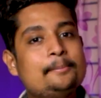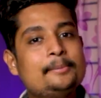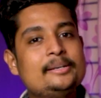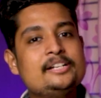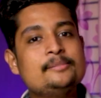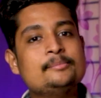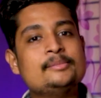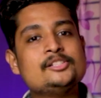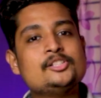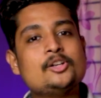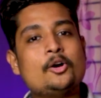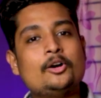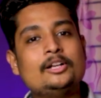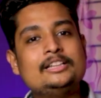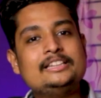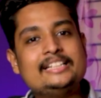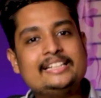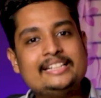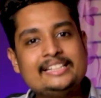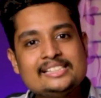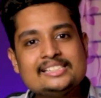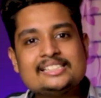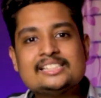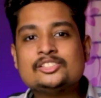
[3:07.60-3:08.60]
pretty much all the
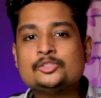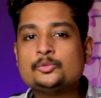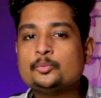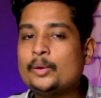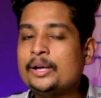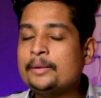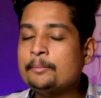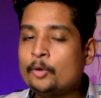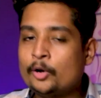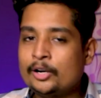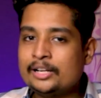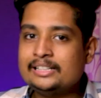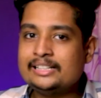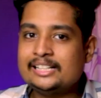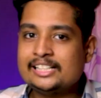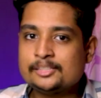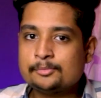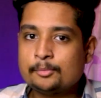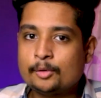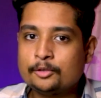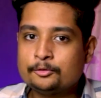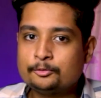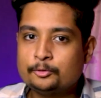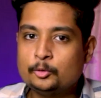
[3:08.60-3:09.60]
reasons why modern day
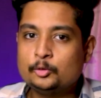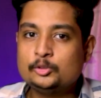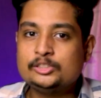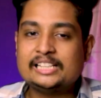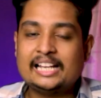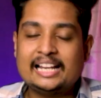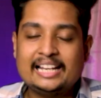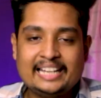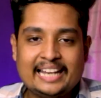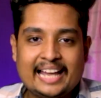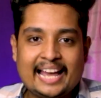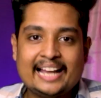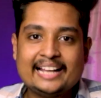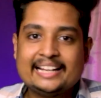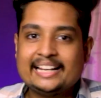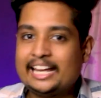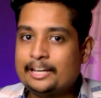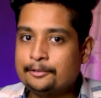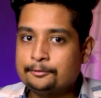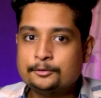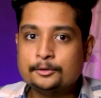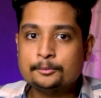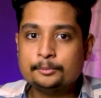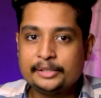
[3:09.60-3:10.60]
smartphones lack
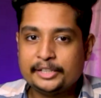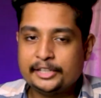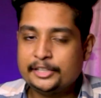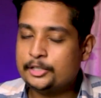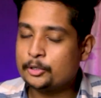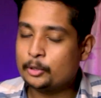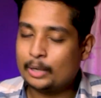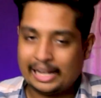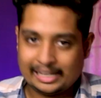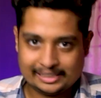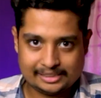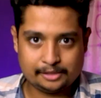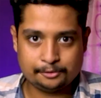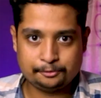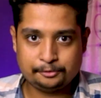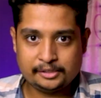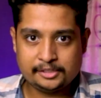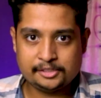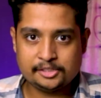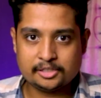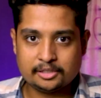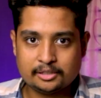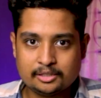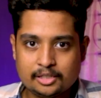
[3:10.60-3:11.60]
FM radio as a
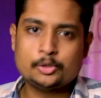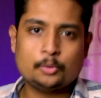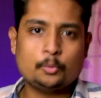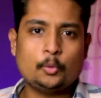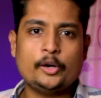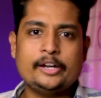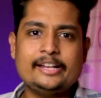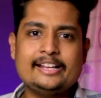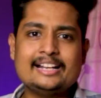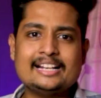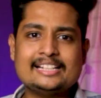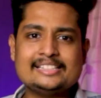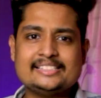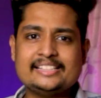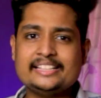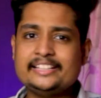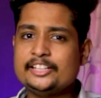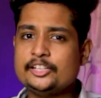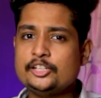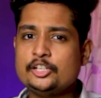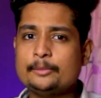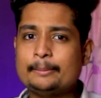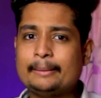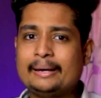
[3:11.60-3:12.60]
feature. So what do you guys
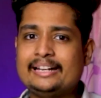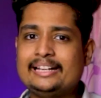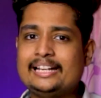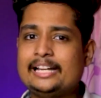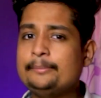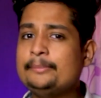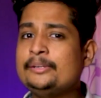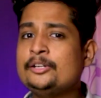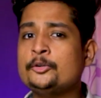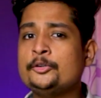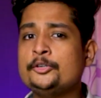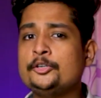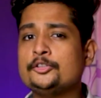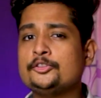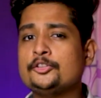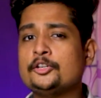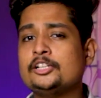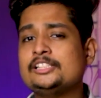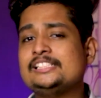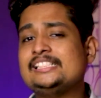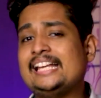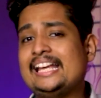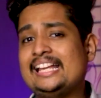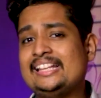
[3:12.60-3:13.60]
think in your mind? Let me know your
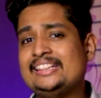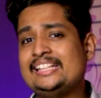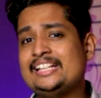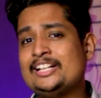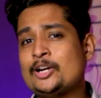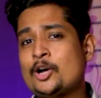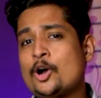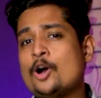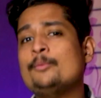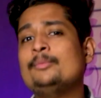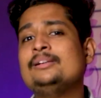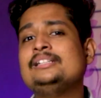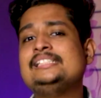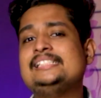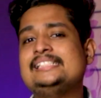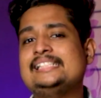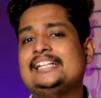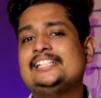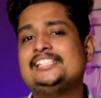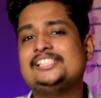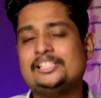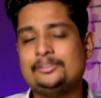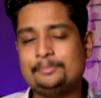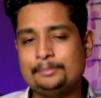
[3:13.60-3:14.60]
thoughts in the comment
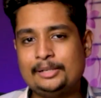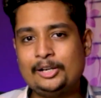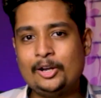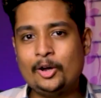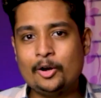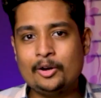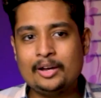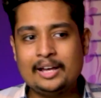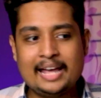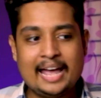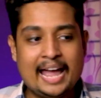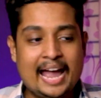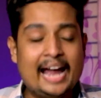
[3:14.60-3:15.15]
section below.